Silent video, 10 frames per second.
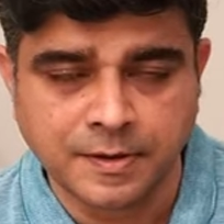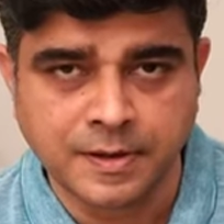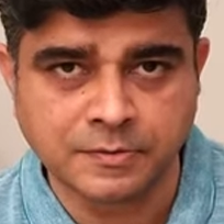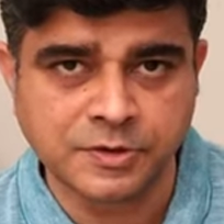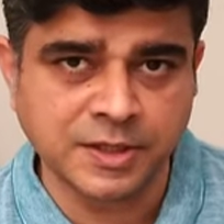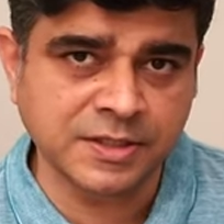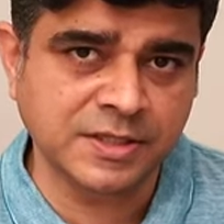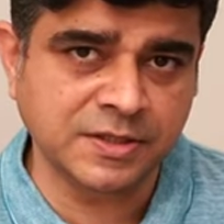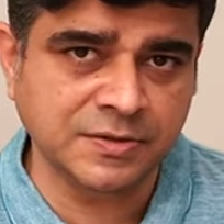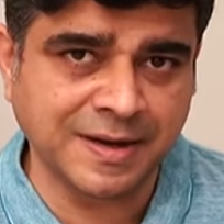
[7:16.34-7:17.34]
Now just
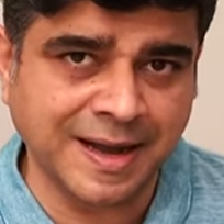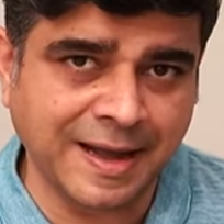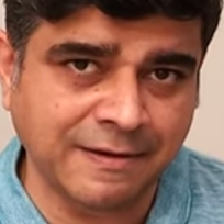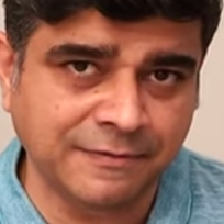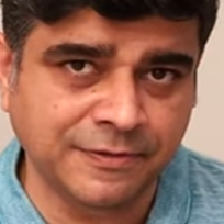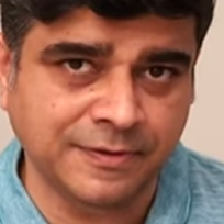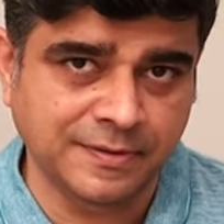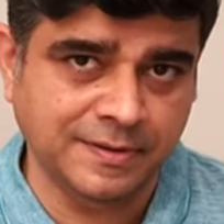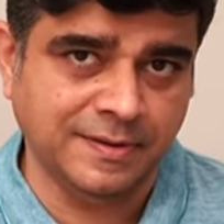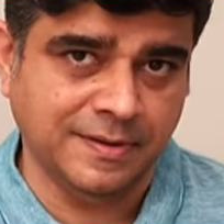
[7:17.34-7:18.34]
as you have
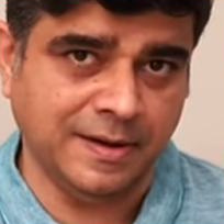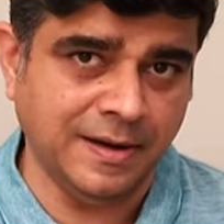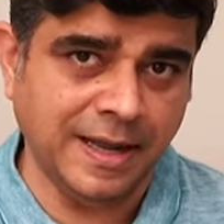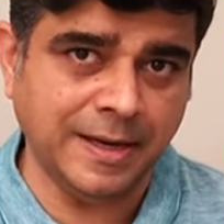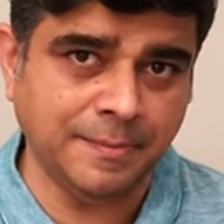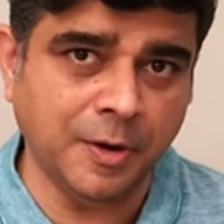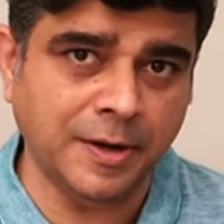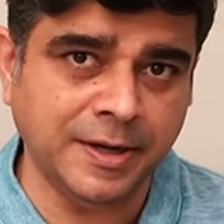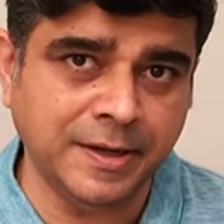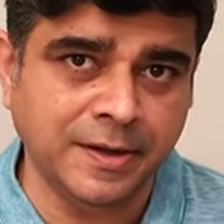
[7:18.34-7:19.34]
a light
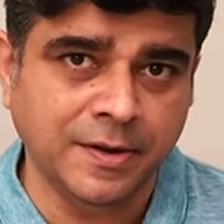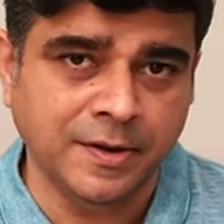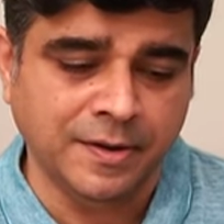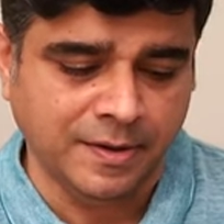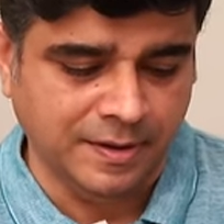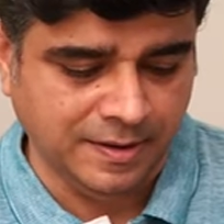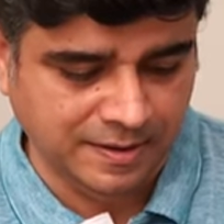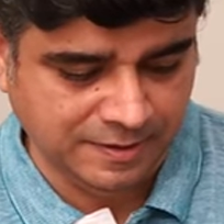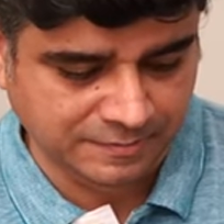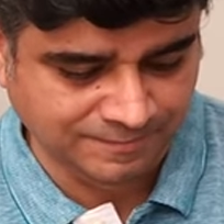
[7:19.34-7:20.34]
body,
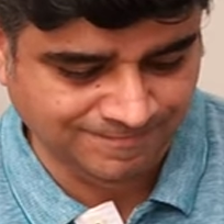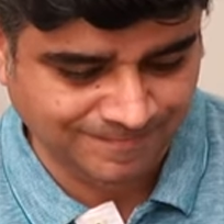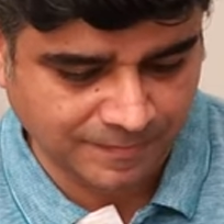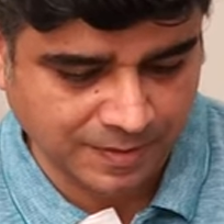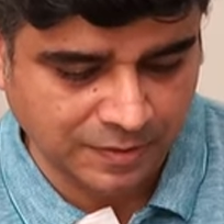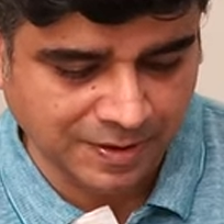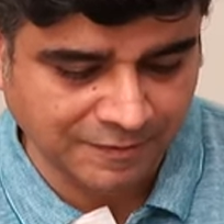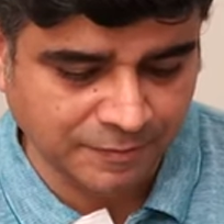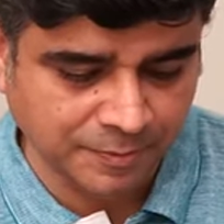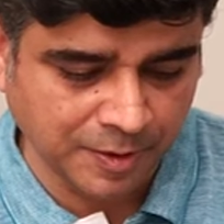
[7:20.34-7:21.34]
um, you
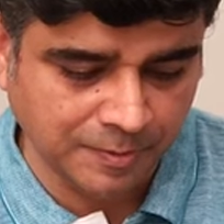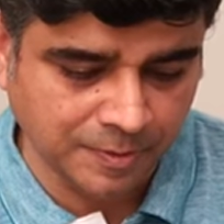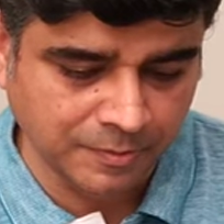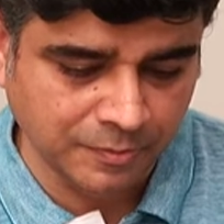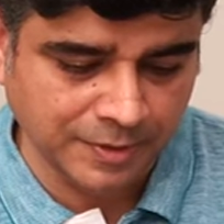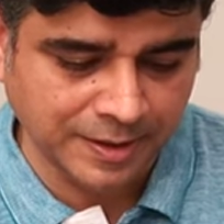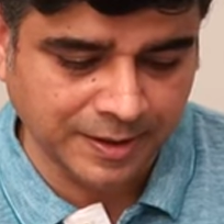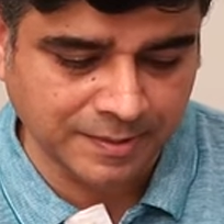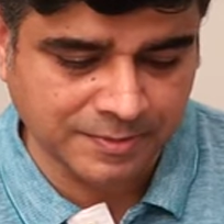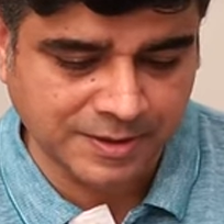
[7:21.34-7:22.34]
have a problem when it
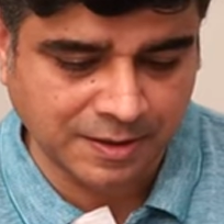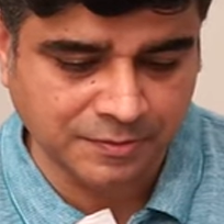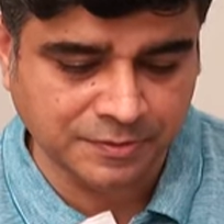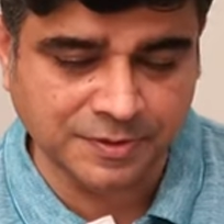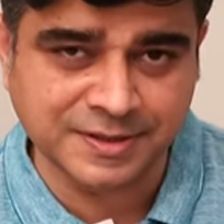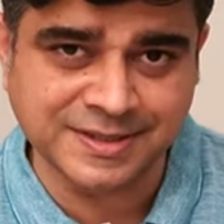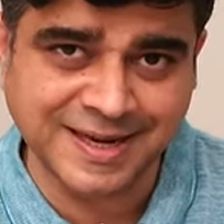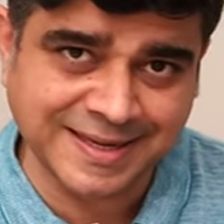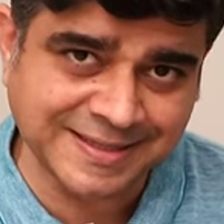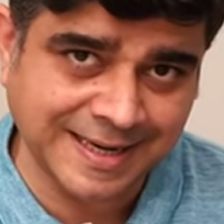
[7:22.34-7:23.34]
comes down to this
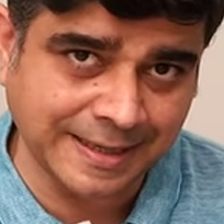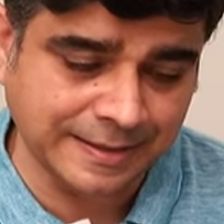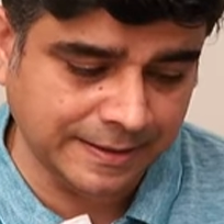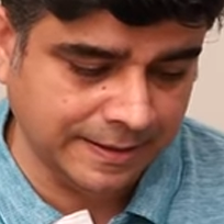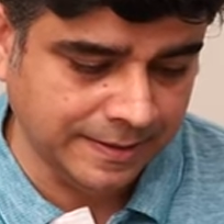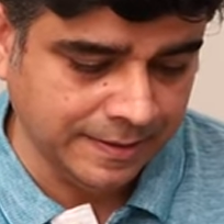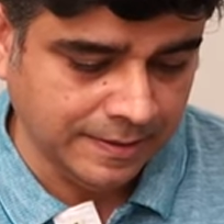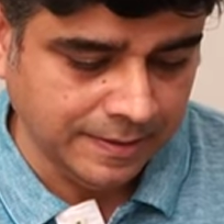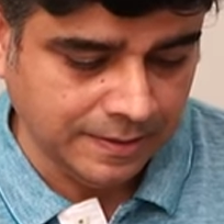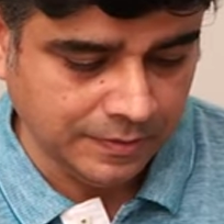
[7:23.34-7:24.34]
next category.
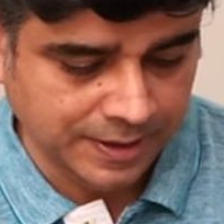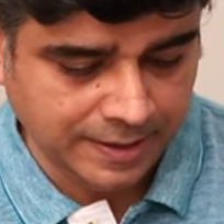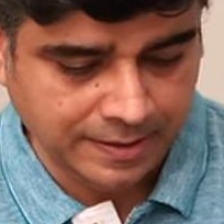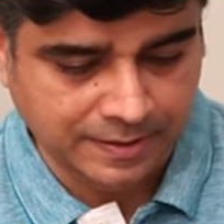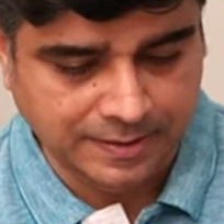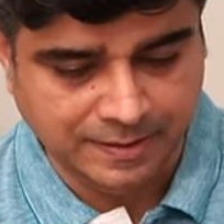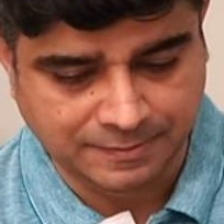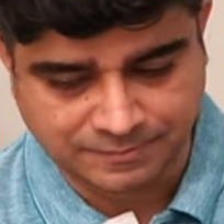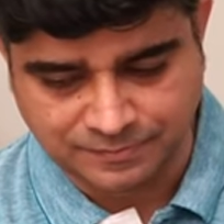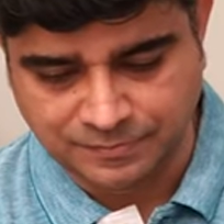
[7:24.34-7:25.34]
Okay,
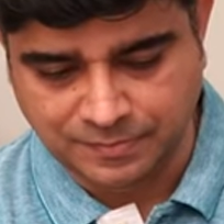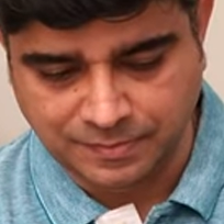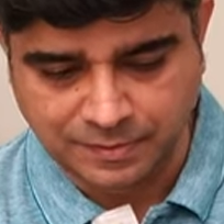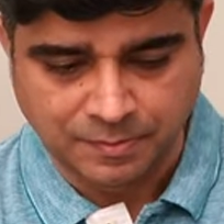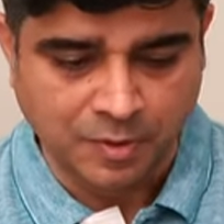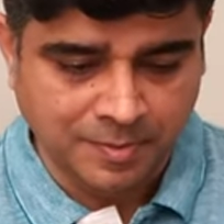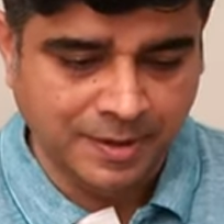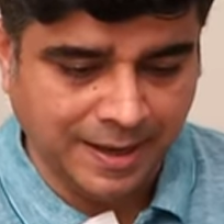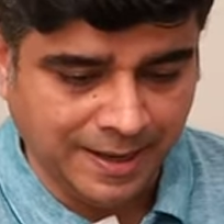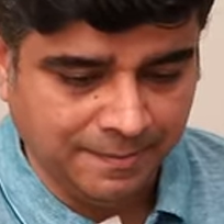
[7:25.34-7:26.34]
um, the moment
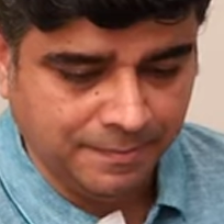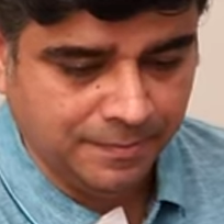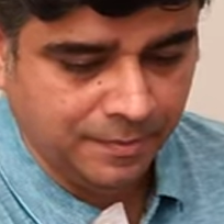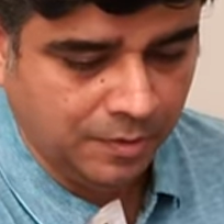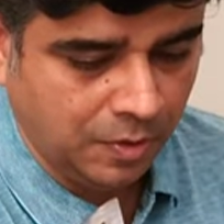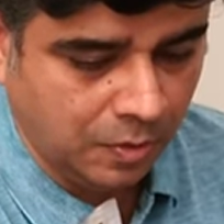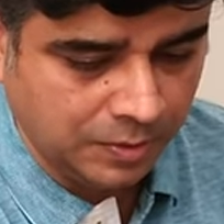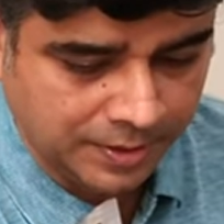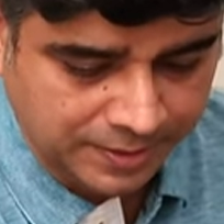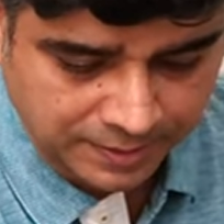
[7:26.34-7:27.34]
I'm
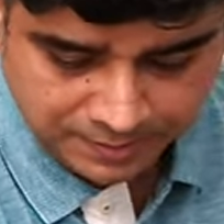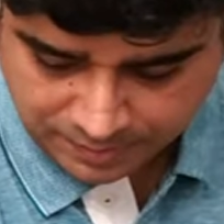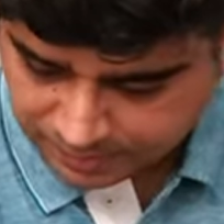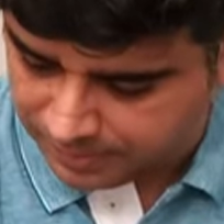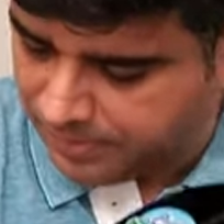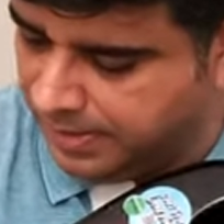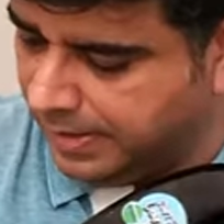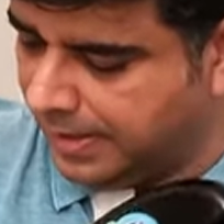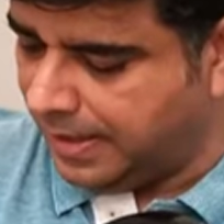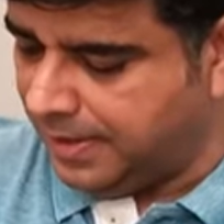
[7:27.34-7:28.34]
holding the
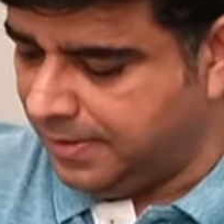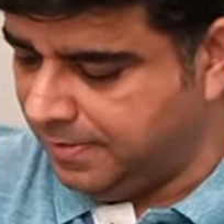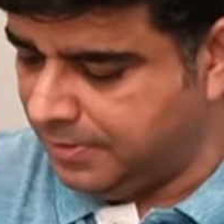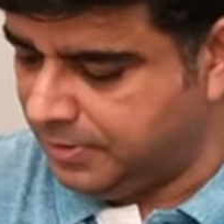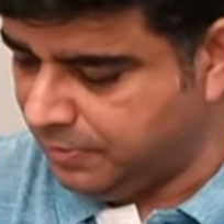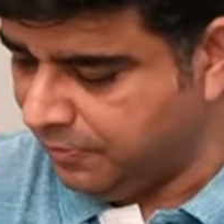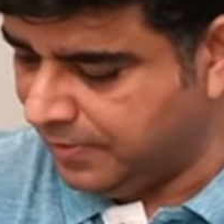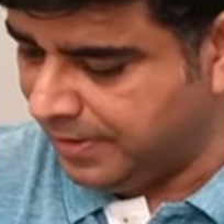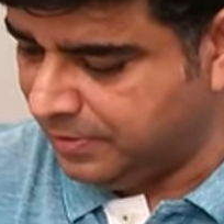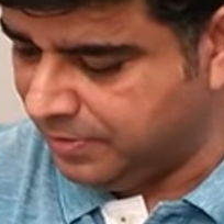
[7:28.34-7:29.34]
guitar, let me just move
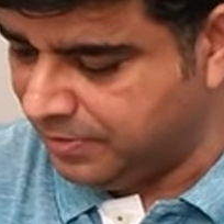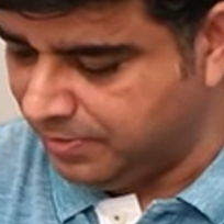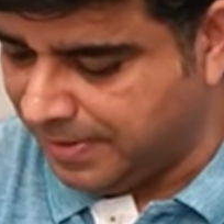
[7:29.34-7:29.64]
that so I don't